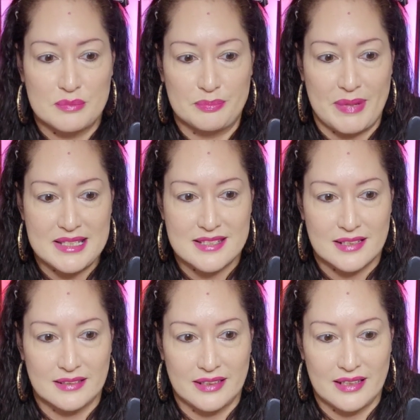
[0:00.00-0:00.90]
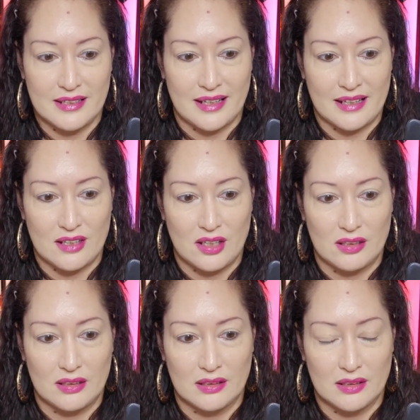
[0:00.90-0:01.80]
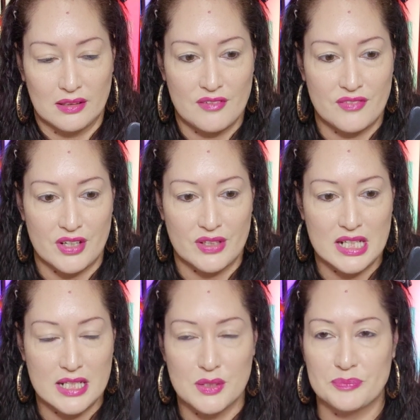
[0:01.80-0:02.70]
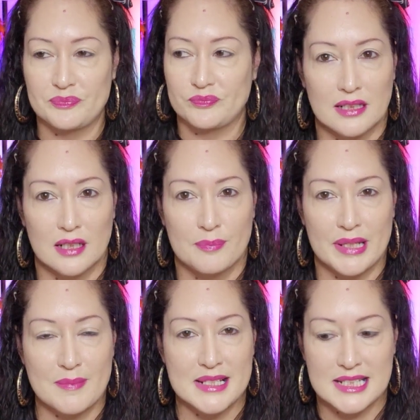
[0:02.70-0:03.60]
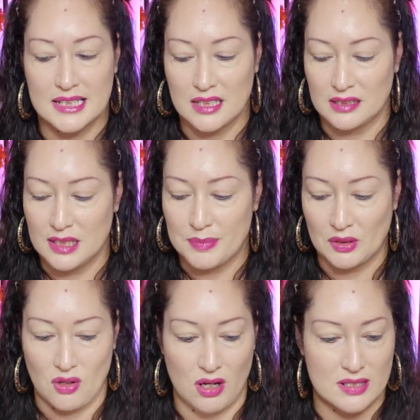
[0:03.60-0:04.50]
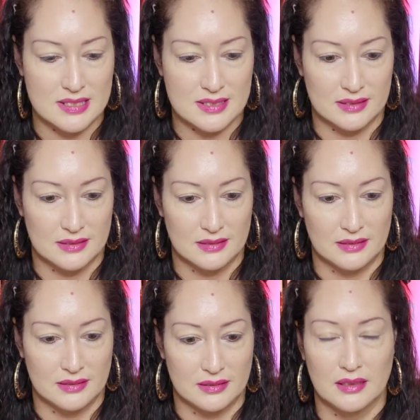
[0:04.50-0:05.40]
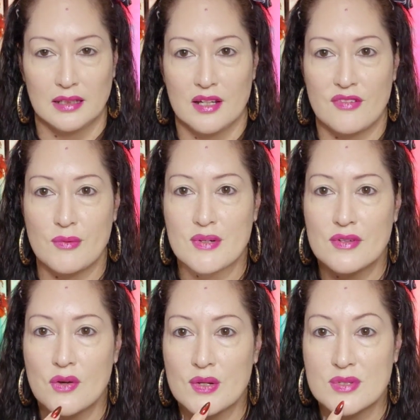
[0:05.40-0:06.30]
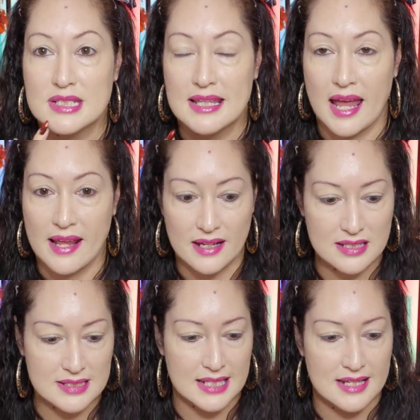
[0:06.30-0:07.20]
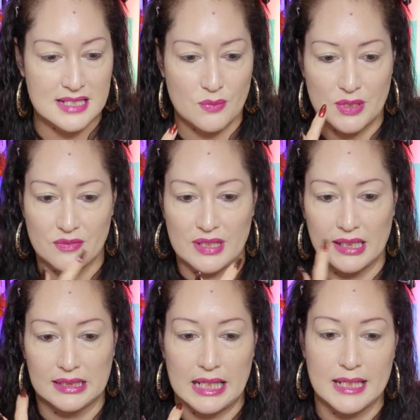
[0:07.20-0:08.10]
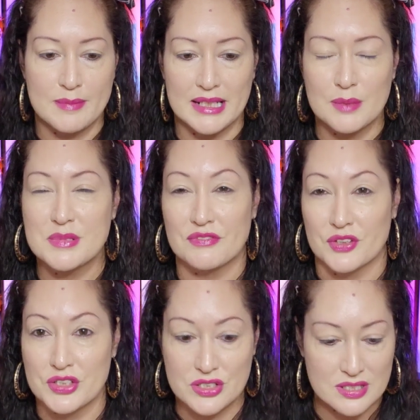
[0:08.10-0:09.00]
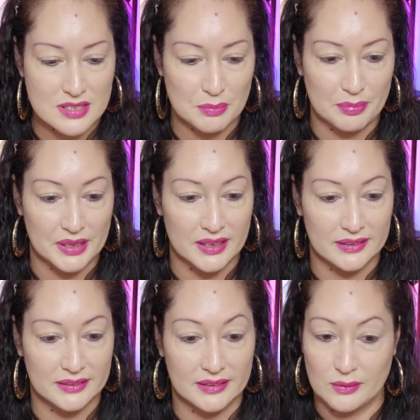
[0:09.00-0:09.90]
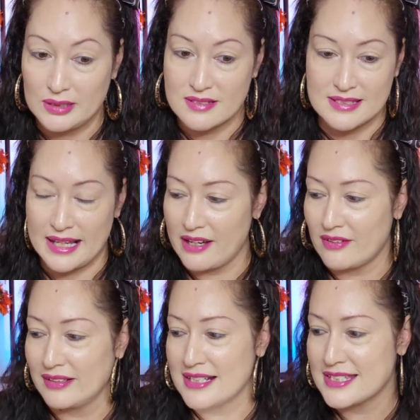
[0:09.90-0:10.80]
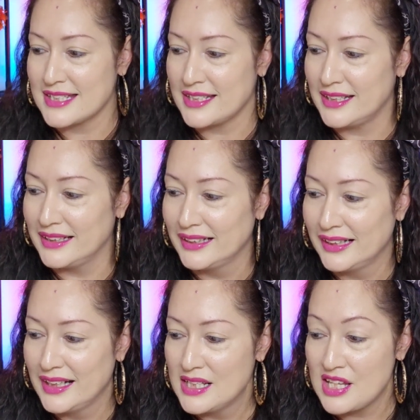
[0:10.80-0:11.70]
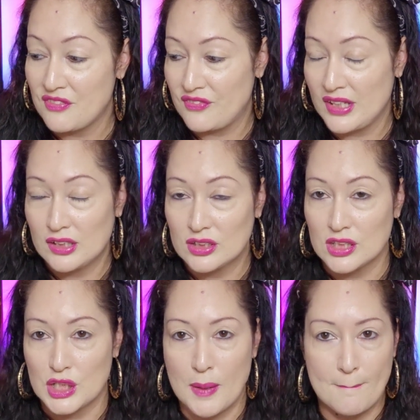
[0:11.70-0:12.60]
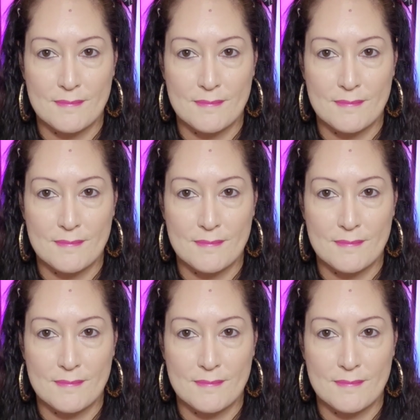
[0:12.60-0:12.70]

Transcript: basically like a very pigmented lip gloss. If I would have known it was that intense, I would have like lined my lips first, but well, it's there. Let's see. They feel good.